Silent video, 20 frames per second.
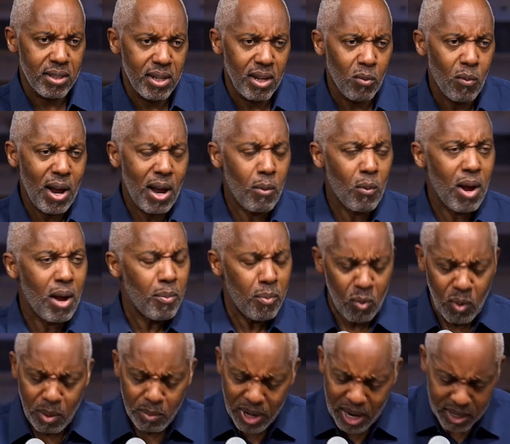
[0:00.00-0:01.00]
then? Why
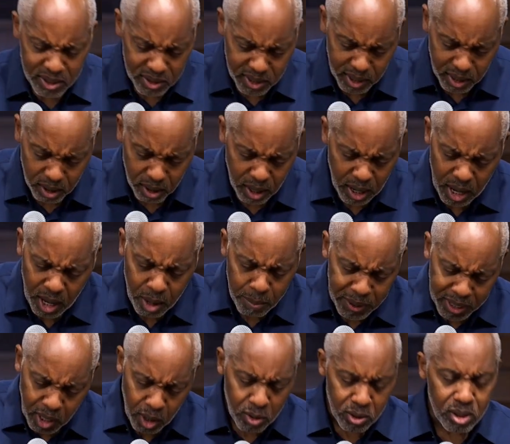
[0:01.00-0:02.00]
am I not saying that?
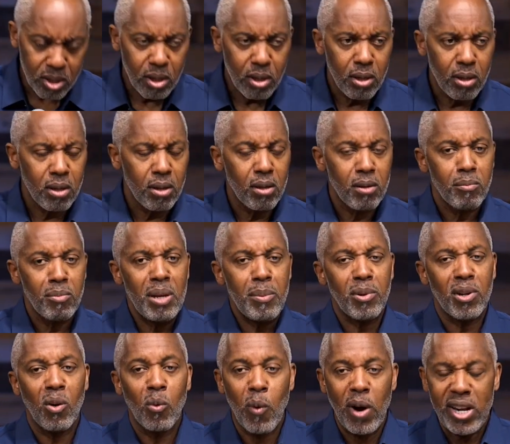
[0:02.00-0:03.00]
Because people
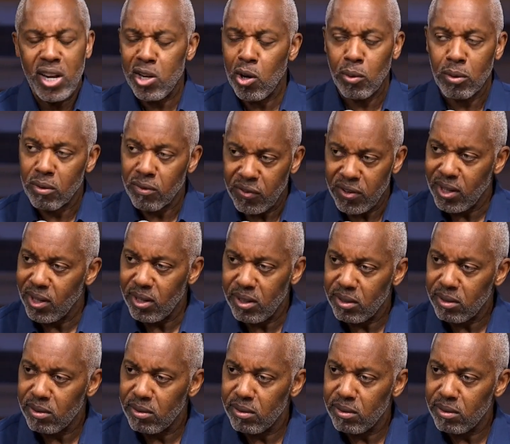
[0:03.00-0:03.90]
are waiting on a feeling